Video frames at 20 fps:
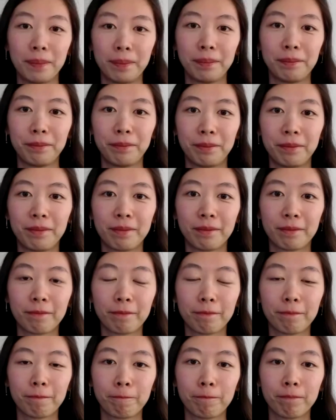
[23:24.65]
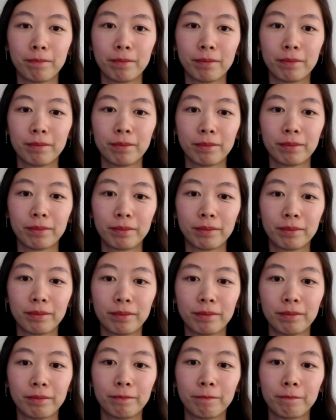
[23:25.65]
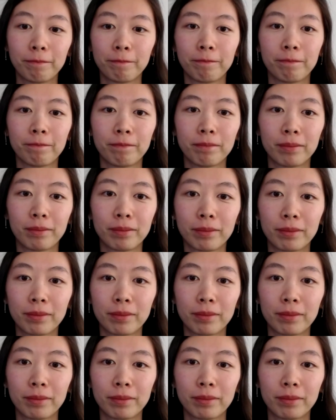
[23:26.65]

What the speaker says: I have a question relating to that last question as